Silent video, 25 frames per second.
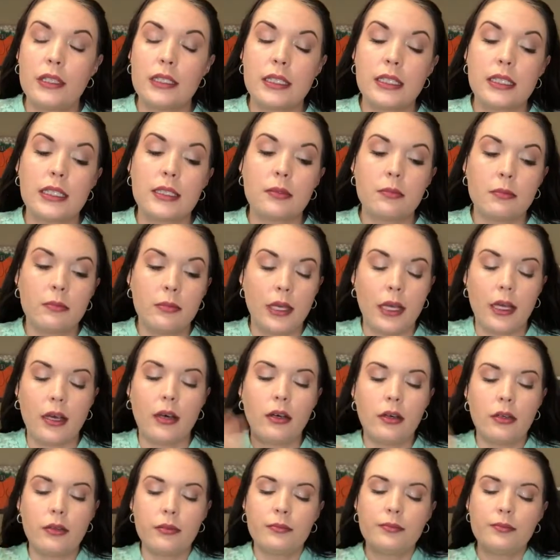the
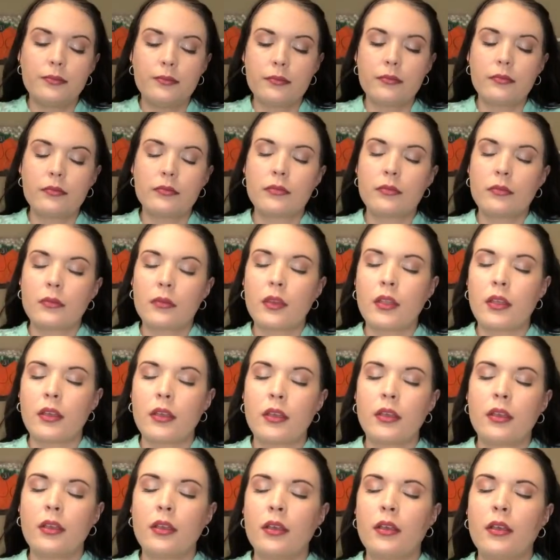smell
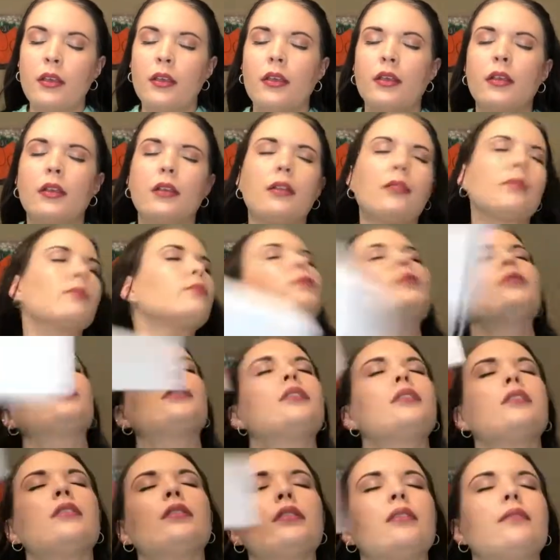I
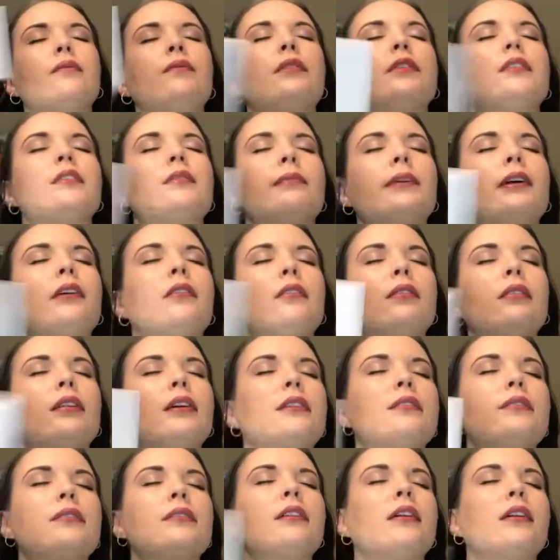really love the smell of
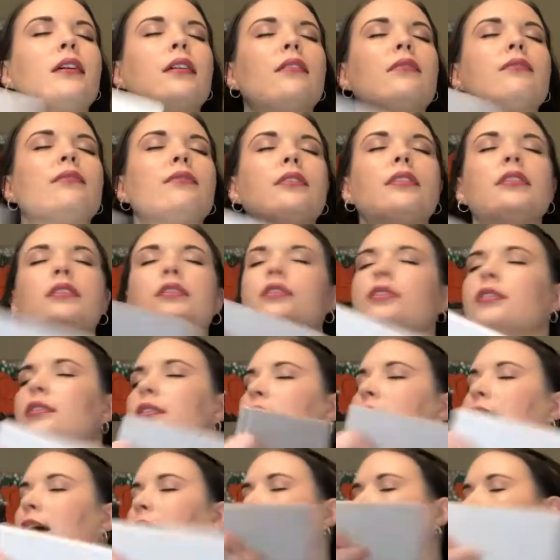that stuff and
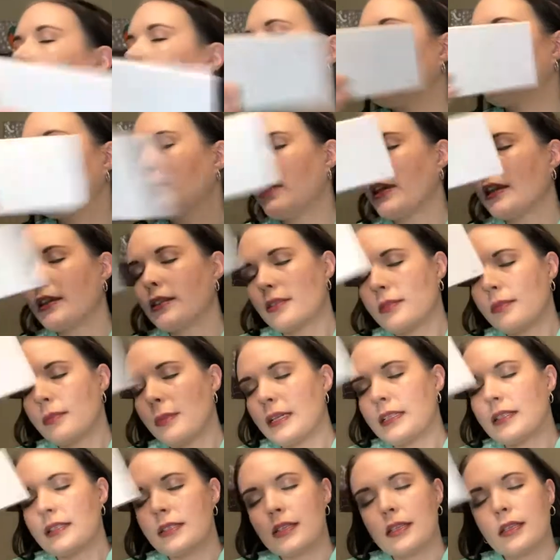just how it makes
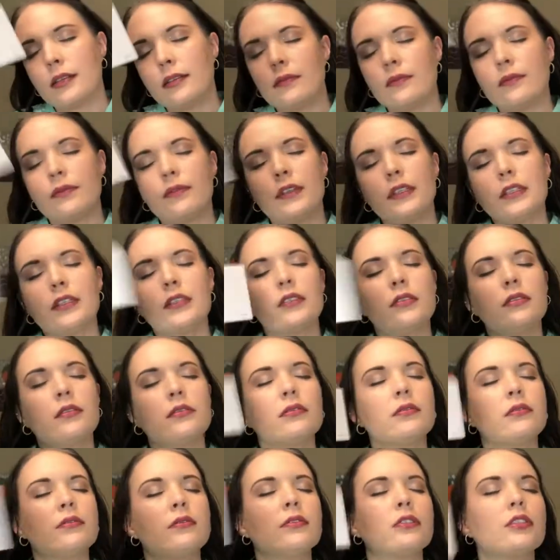my skin feel.
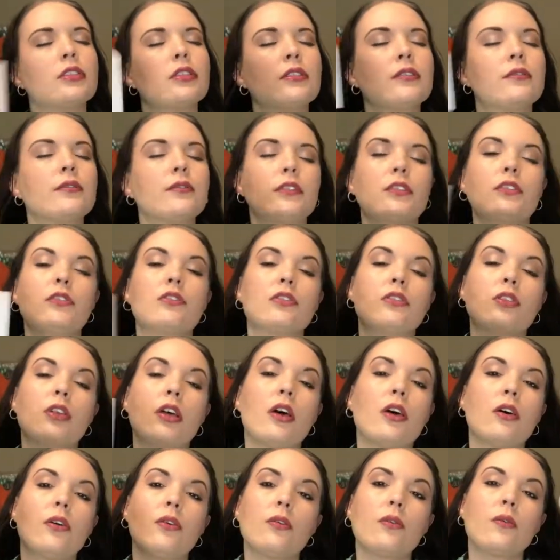It just feels
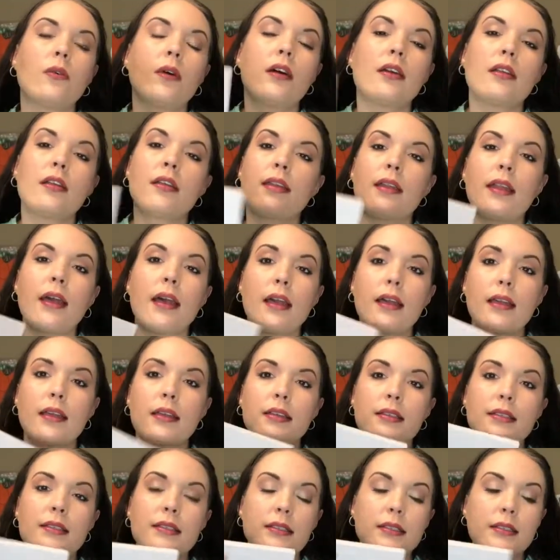so
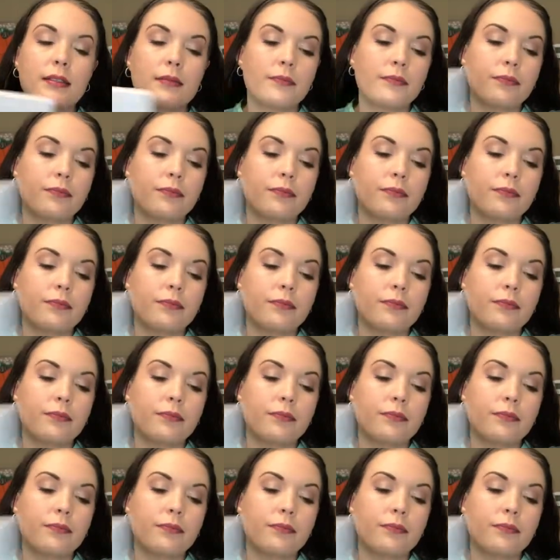nice.